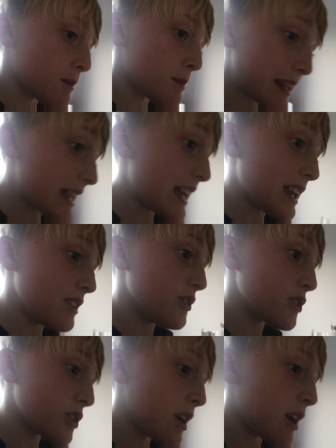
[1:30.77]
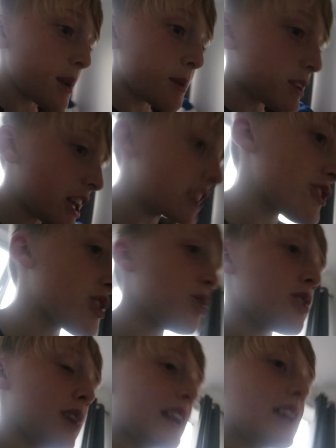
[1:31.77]
Please, please
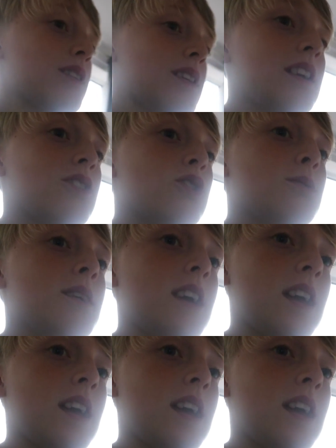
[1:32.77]
don't do anything to me.